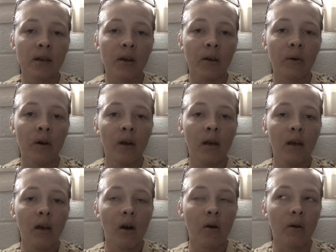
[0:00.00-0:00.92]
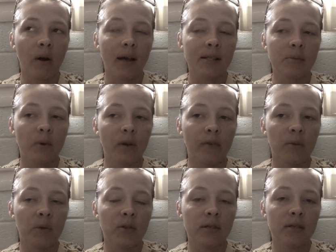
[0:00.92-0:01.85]
So hold on, guys, I'm gonna wait for
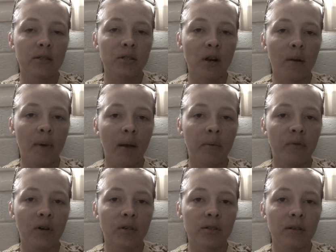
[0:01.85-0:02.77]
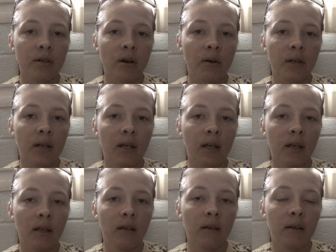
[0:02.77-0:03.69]
the music to start back before I start talking
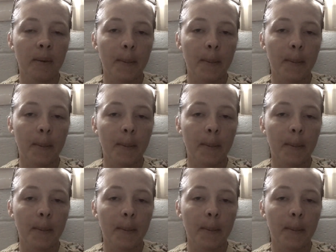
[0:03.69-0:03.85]
again.